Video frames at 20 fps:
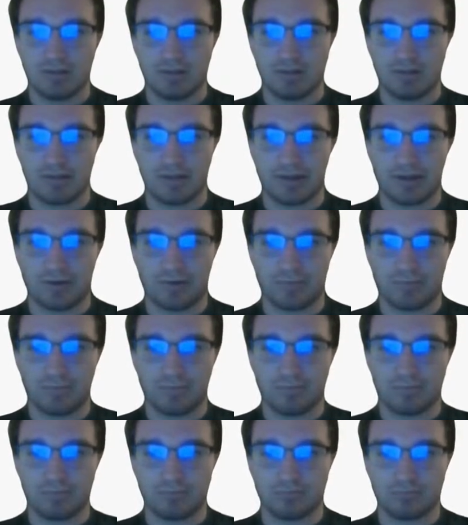Now,
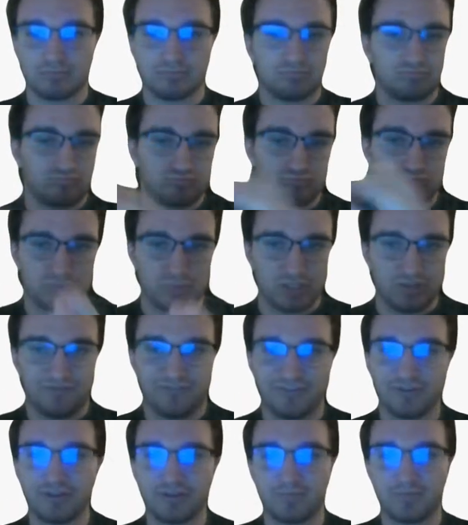
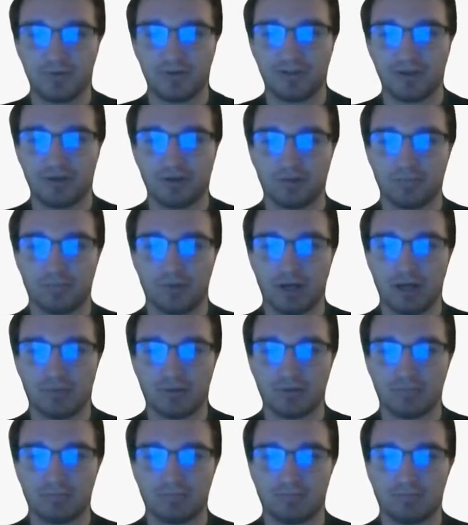for this particular
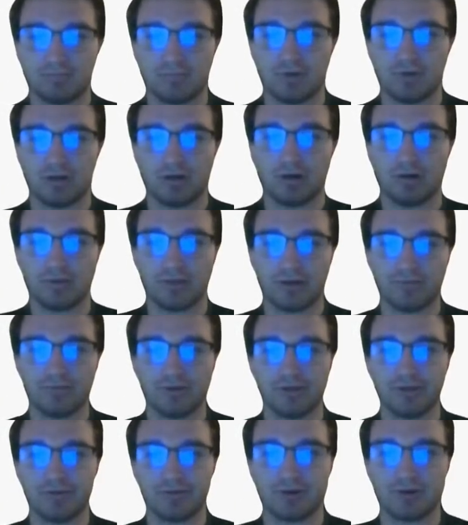problem, all that
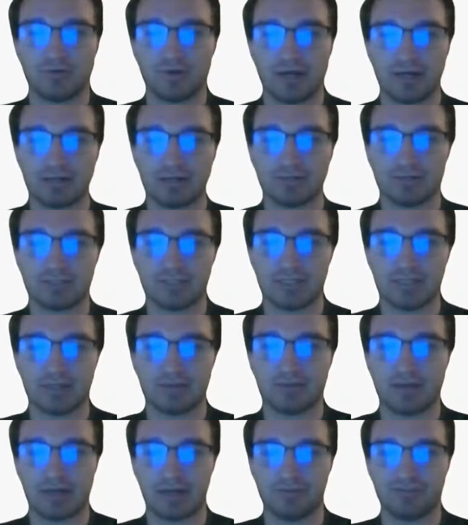really requires is
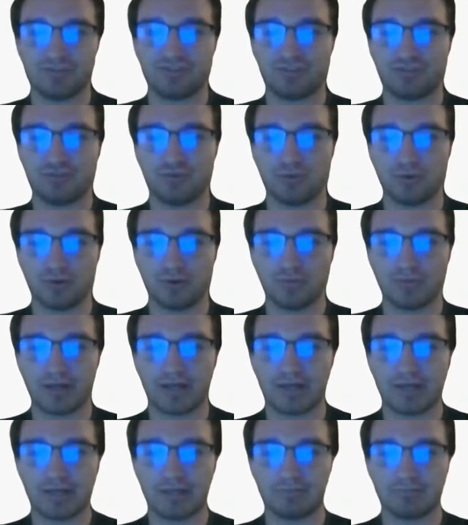I just store
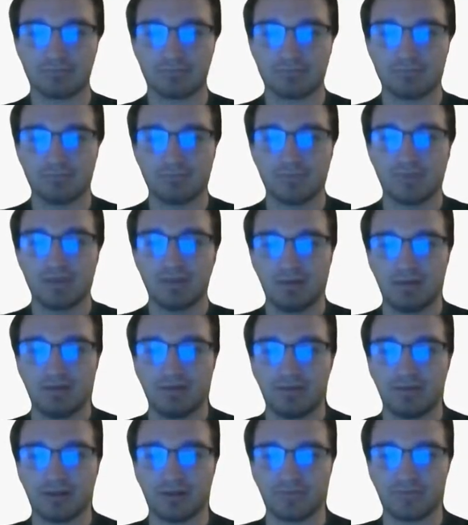away
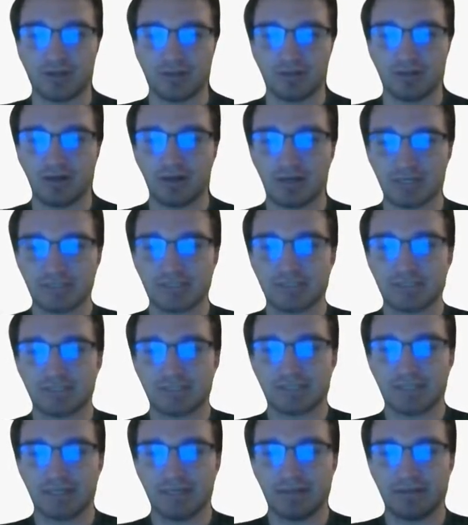self.loss
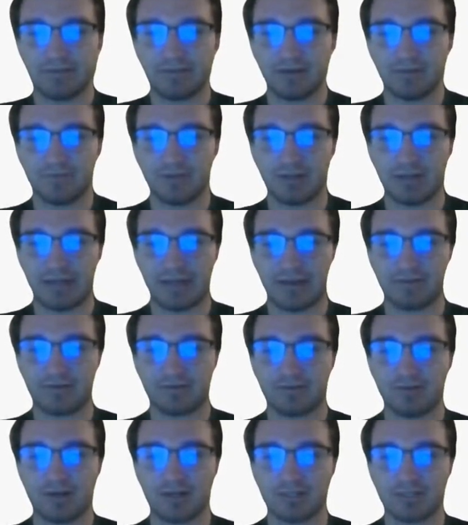and
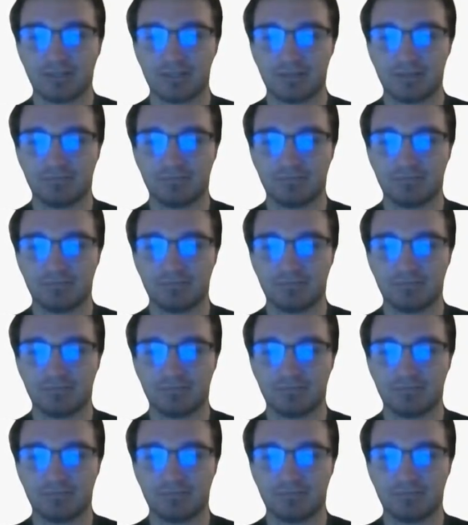self.actLoss,